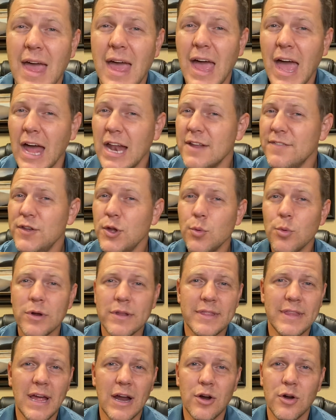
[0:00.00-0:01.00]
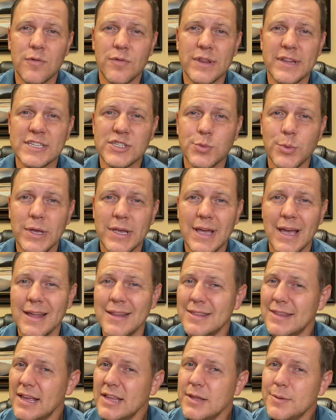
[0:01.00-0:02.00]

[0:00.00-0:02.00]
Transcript: And if you weren't there over this weekend, then you